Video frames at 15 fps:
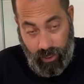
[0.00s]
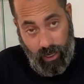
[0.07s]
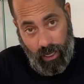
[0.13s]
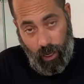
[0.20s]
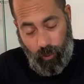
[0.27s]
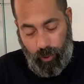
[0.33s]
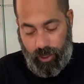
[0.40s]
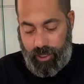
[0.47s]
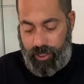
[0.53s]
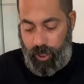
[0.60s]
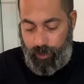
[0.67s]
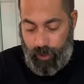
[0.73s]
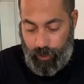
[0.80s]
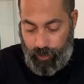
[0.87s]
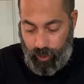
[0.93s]
And we're going to start
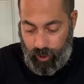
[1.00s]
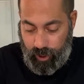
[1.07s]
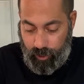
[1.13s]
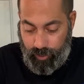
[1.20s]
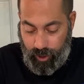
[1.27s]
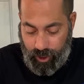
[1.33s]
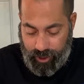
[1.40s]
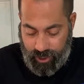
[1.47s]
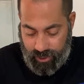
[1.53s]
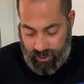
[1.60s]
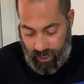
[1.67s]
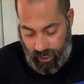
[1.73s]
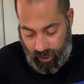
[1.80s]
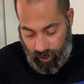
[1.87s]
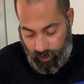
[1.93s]
by pulling the brushes
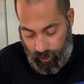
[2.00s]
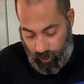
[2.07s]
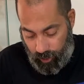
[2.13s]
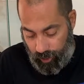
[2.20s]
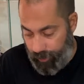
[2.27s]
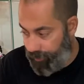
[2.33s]
out of the motor.